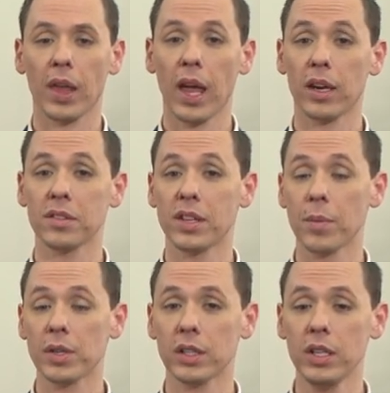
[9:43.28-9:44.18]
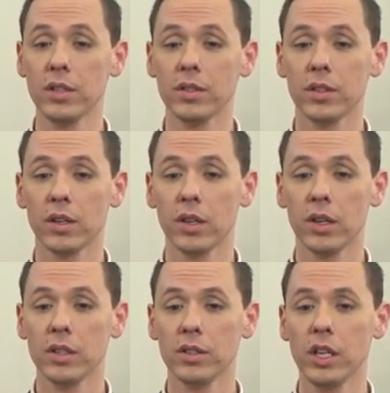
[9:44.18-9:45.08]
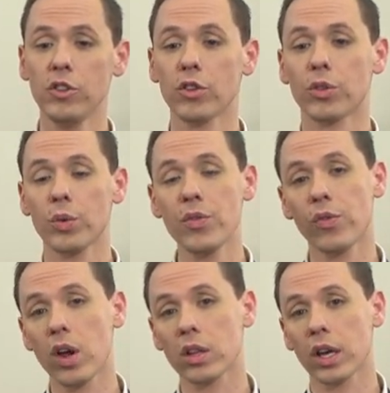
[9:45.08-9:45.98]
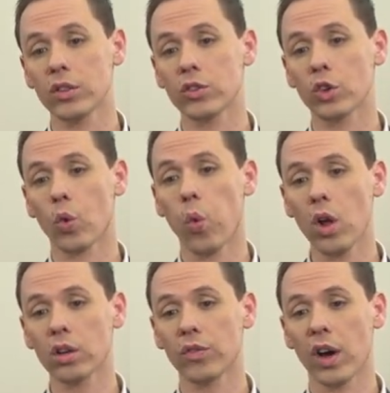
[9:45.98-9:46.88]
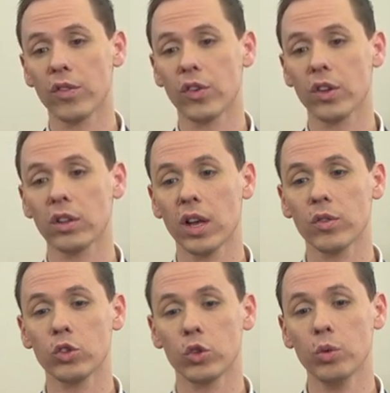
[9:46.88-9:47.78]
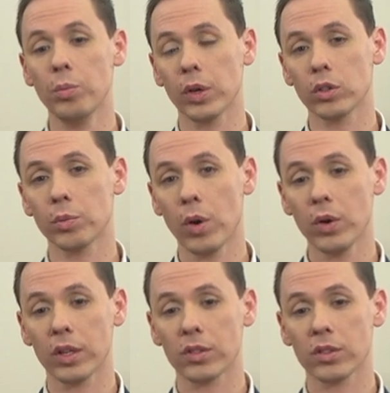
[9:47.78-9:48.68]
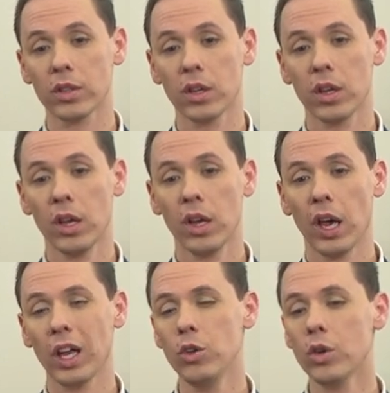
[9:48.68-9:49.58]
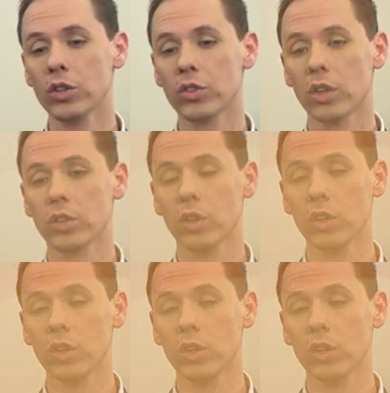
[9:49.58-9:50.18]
And as Diamond Elite, teach your 3 frontlines to qualify for their level 2 builder bonus, and you can start to